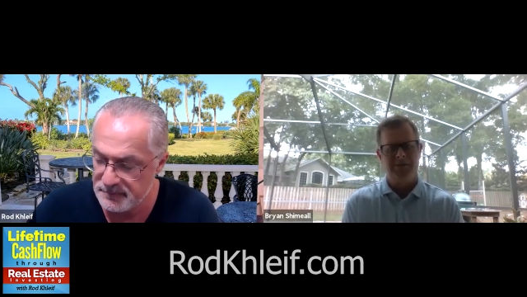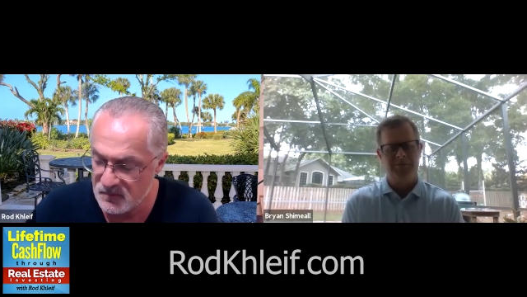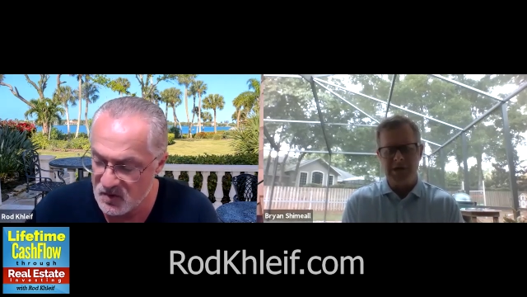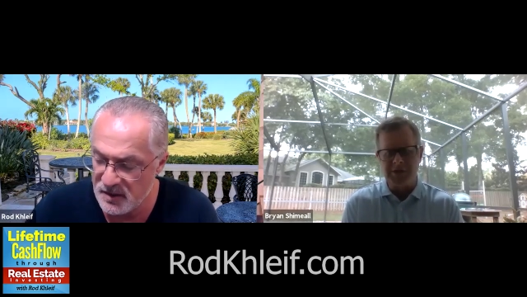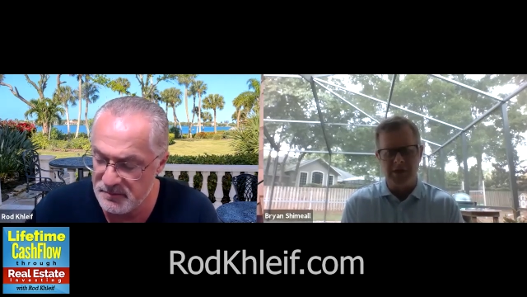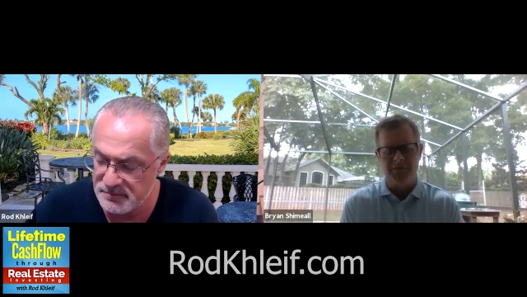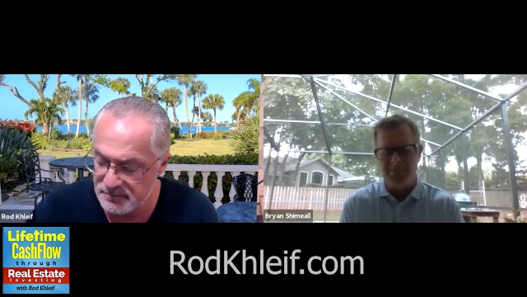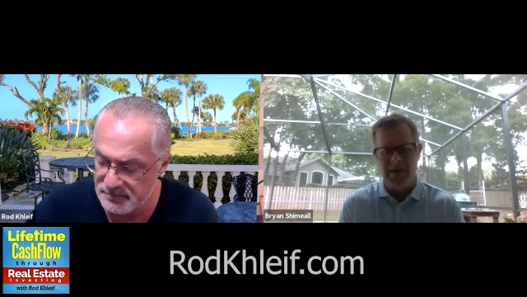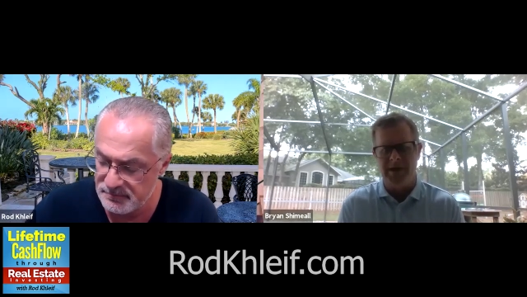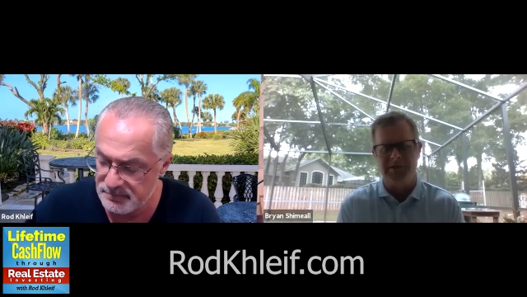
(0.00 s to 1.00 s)
Speaker 1: especially okay.
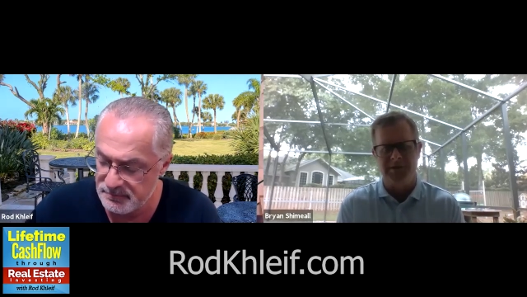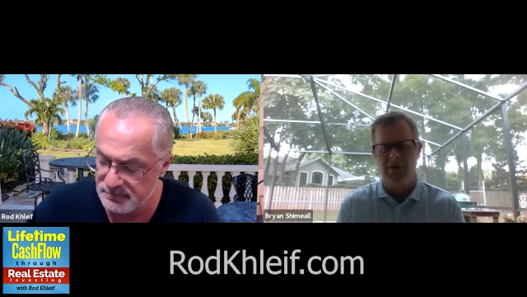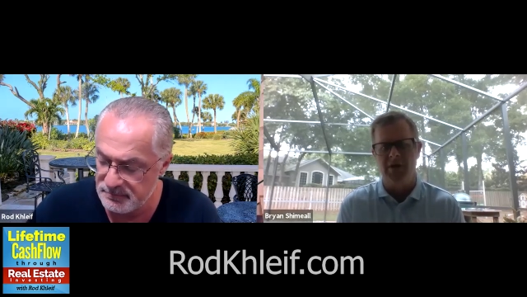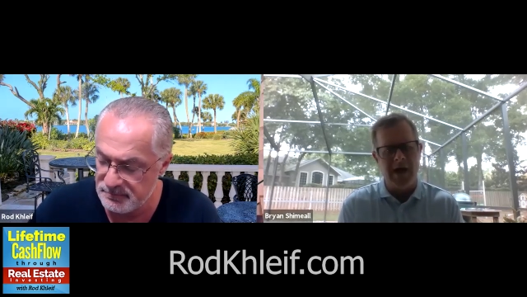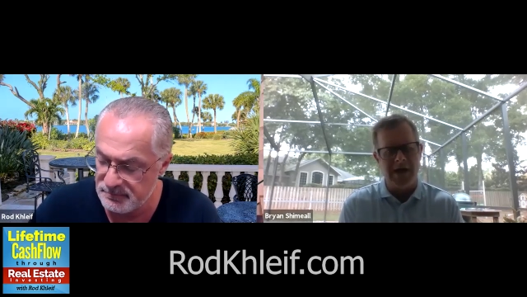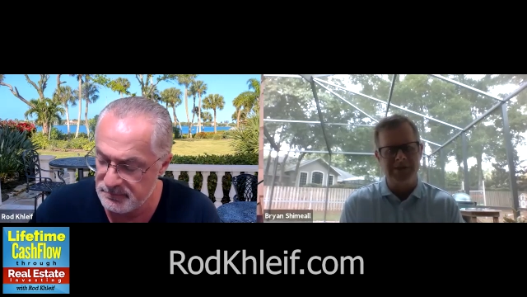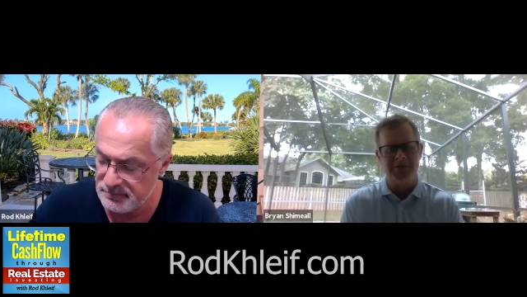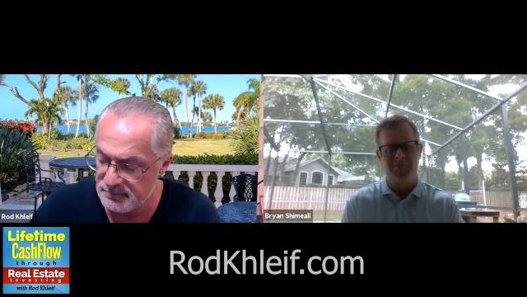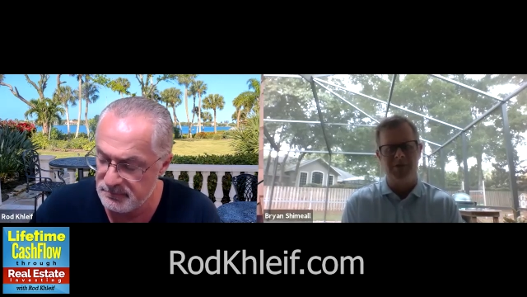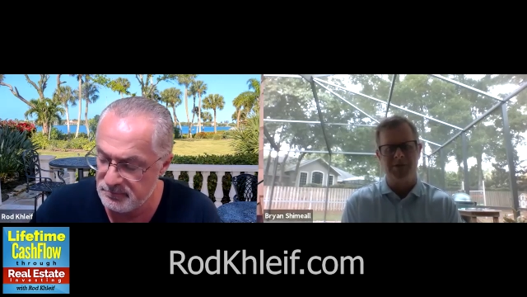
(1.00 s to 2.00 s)
if it paints a very
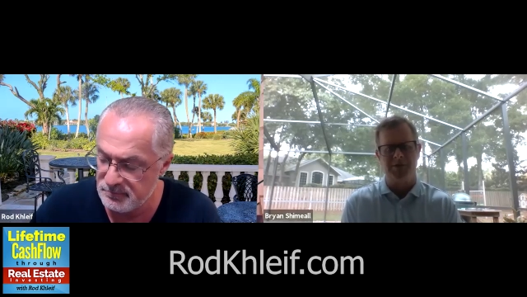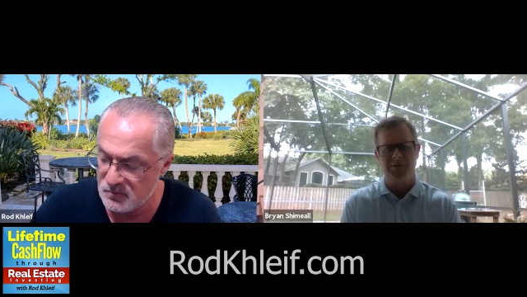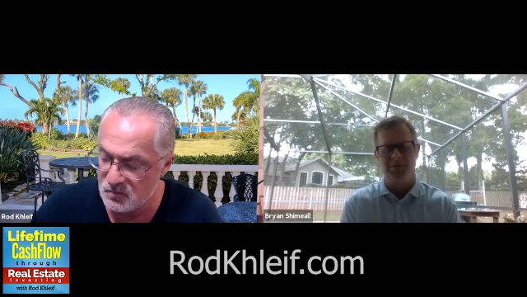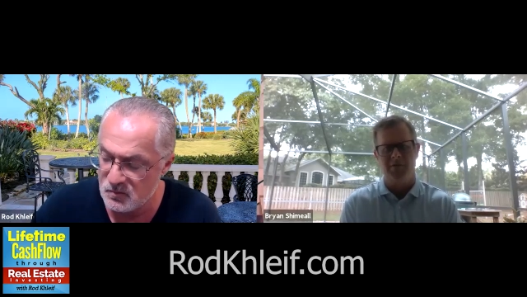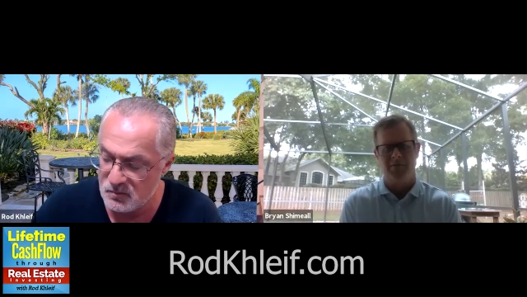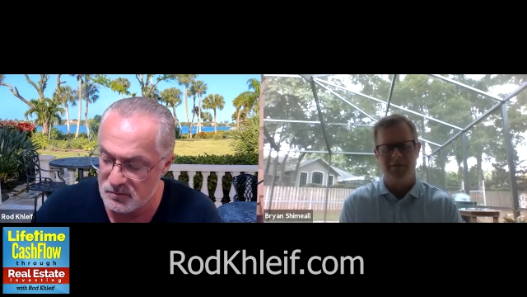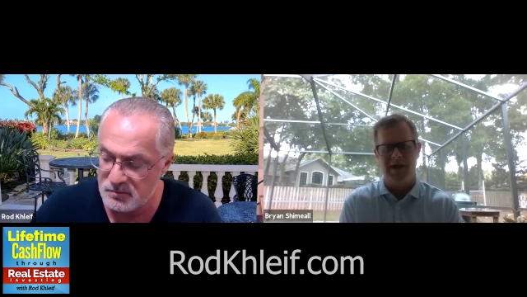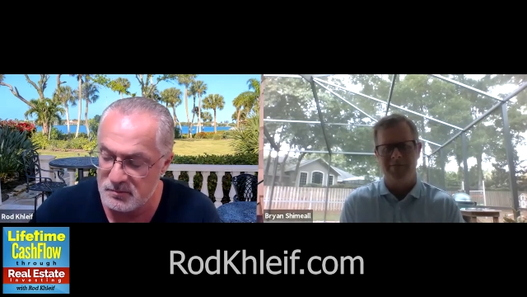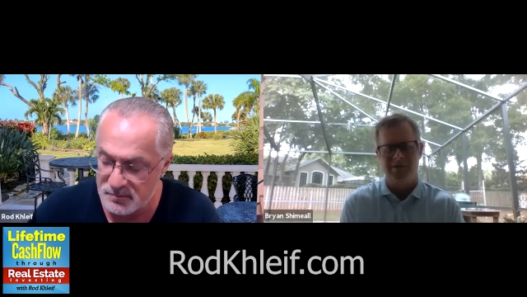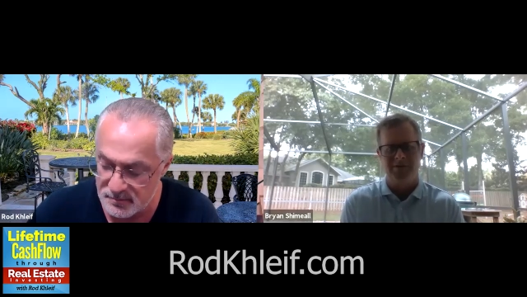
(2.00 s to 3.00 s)
positive picture over
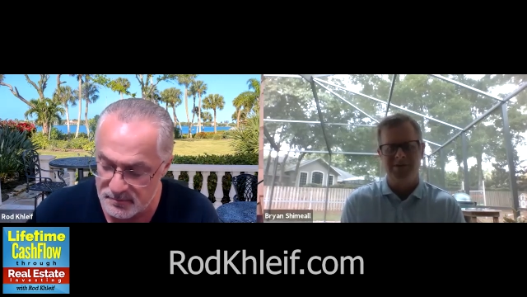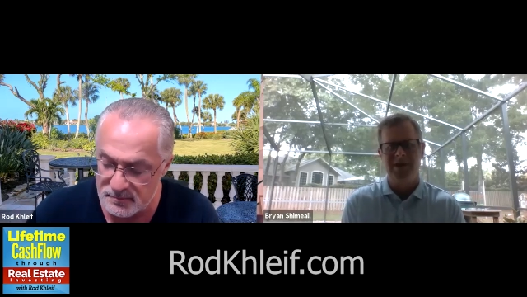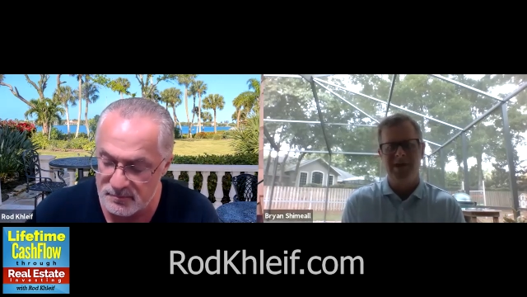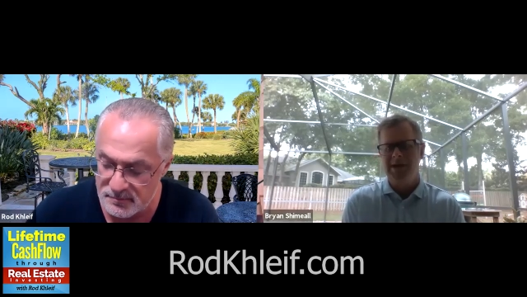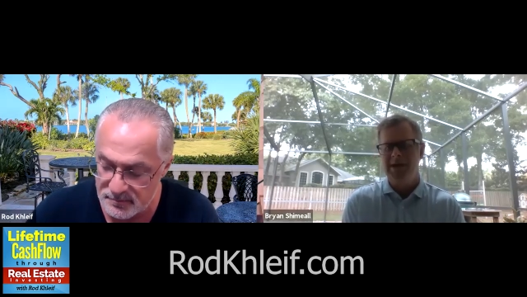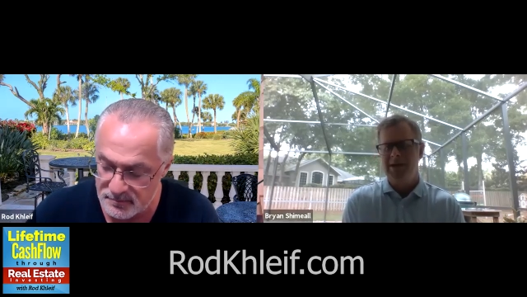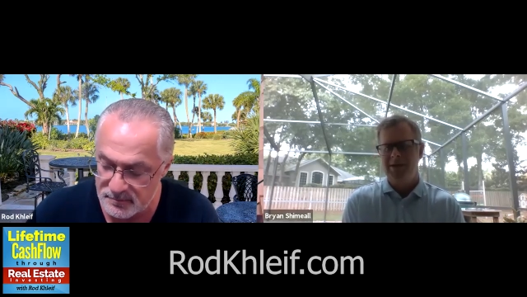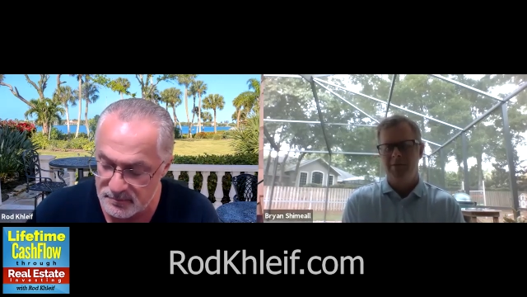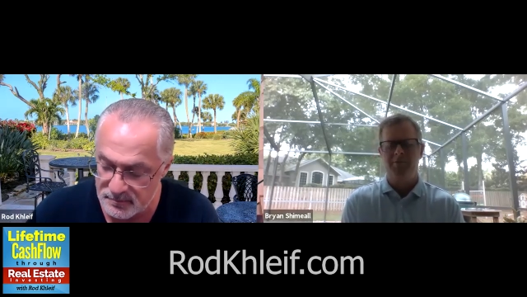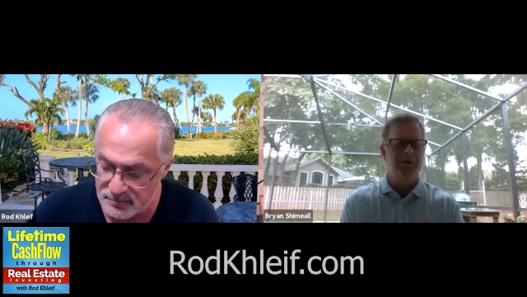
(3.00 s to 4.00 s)
five years.
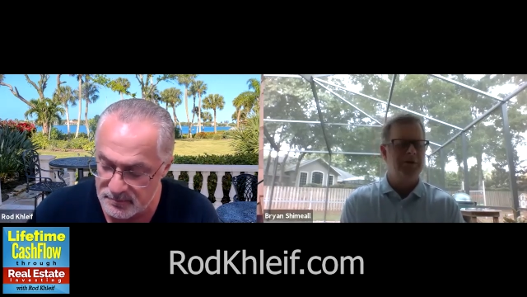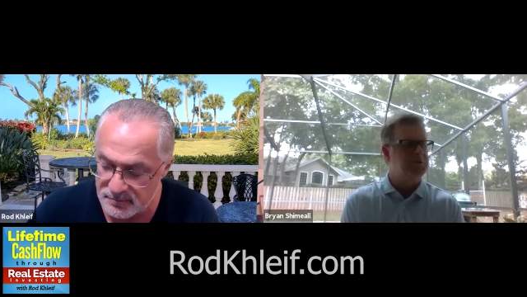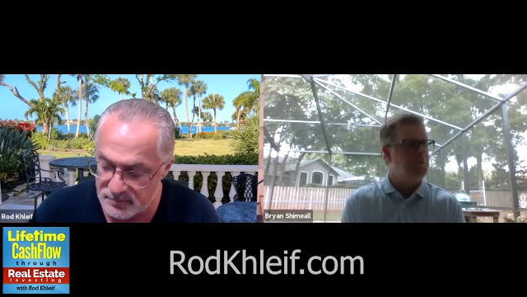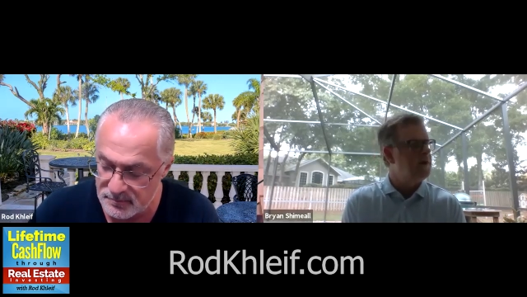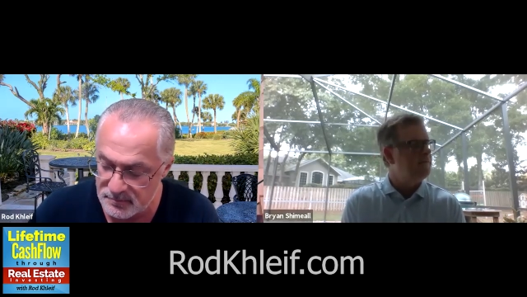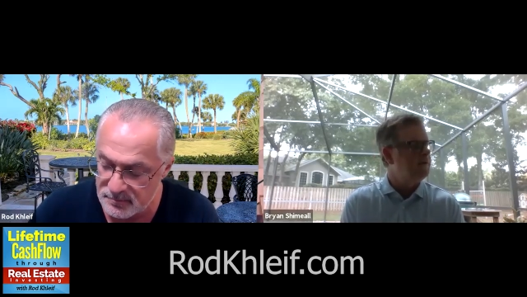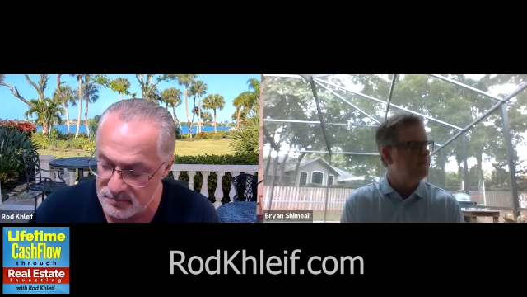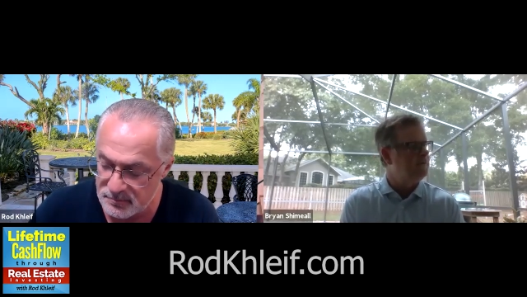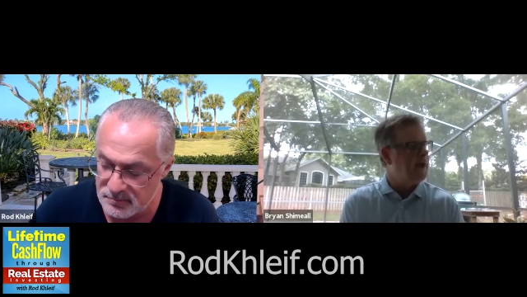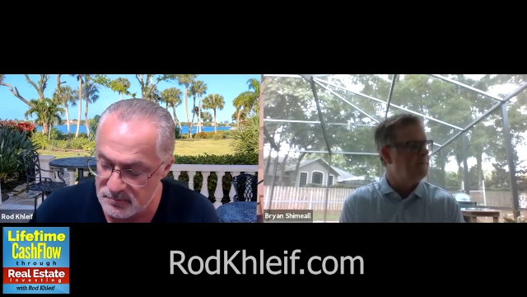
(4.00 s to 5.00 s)
Let me put it this way: if,
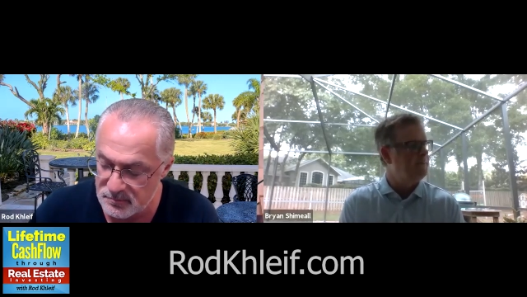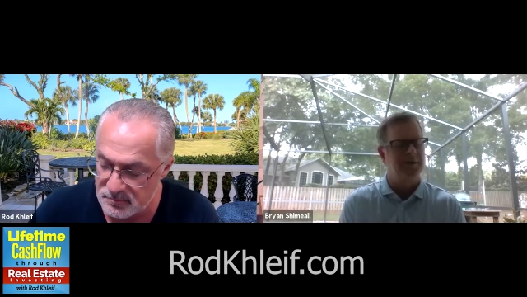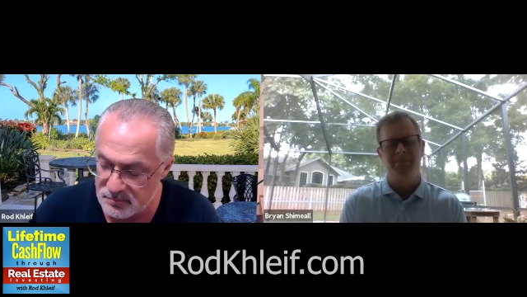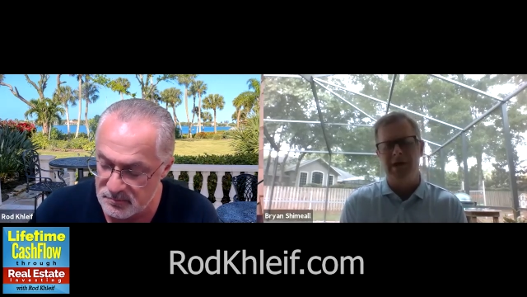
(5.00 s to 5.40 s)
if you've got a big